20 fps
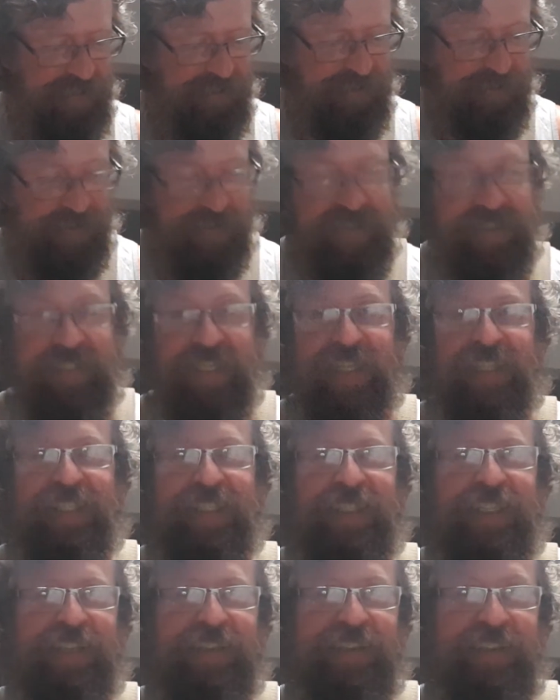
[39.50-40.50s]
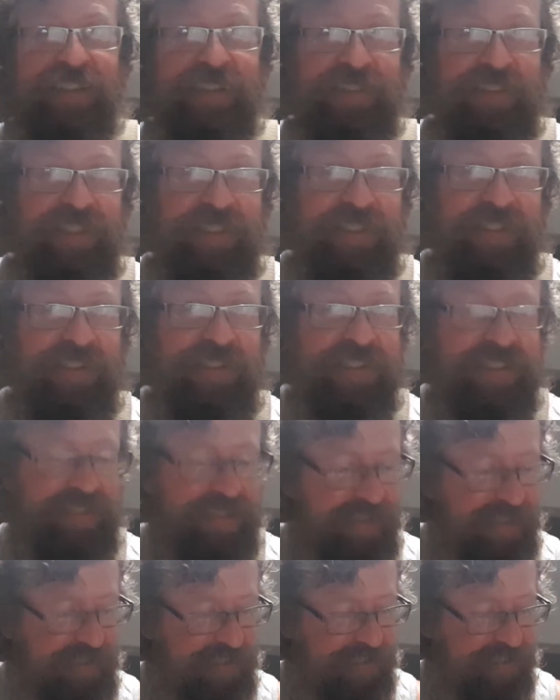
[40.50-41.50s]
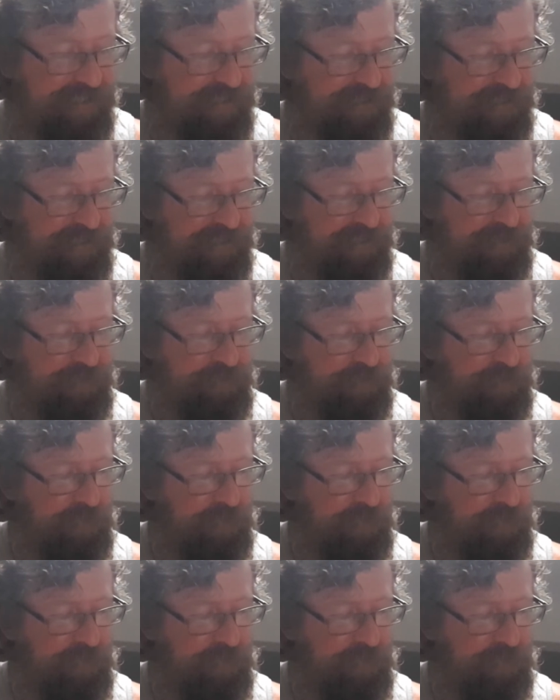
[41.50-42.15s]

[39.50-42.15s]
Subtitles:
For a second there I thought I'd lost this as well.